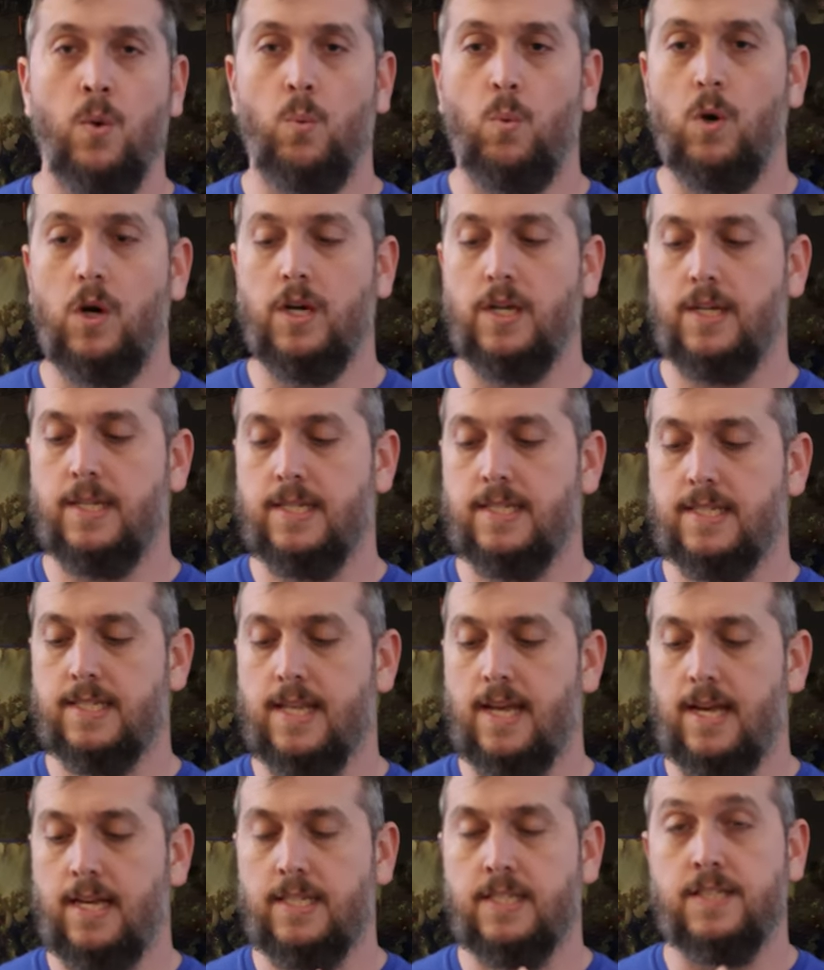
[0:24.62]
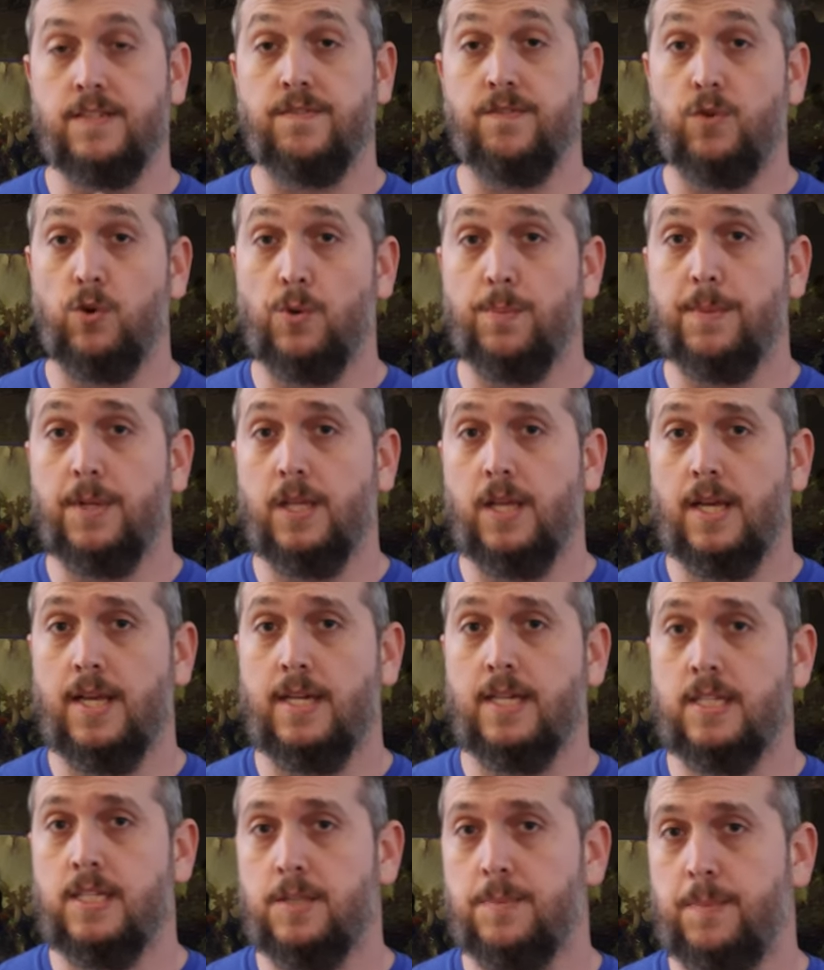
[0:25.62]
One is that it's
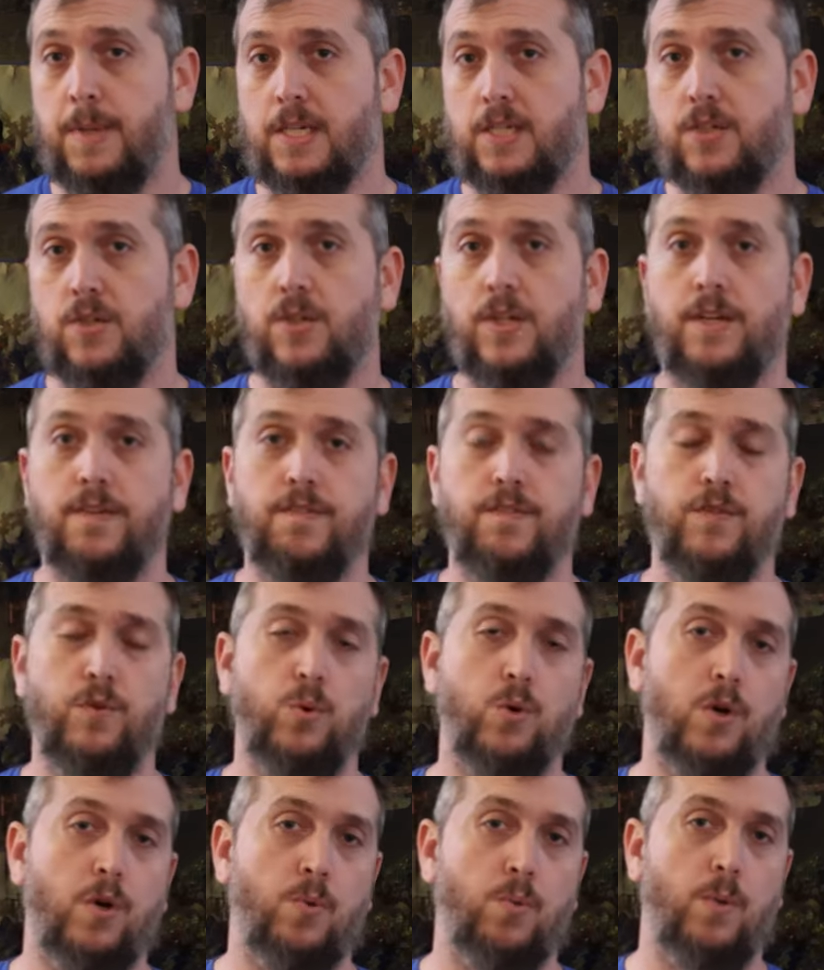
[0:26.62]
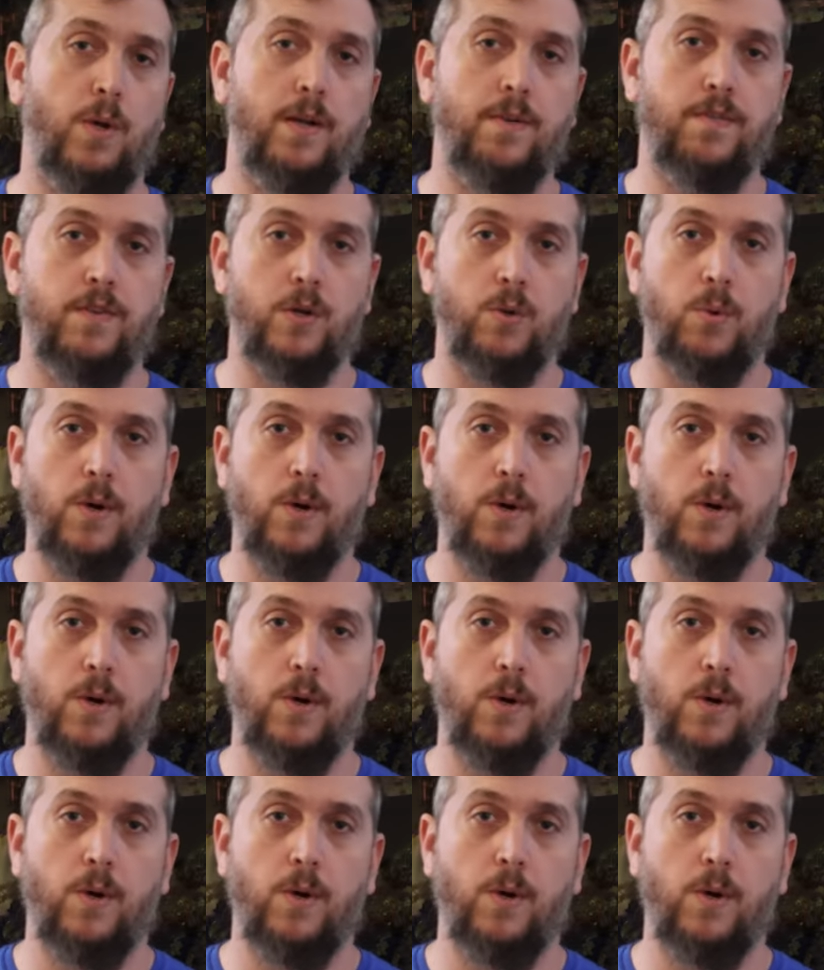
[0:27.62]
formulated specially for reef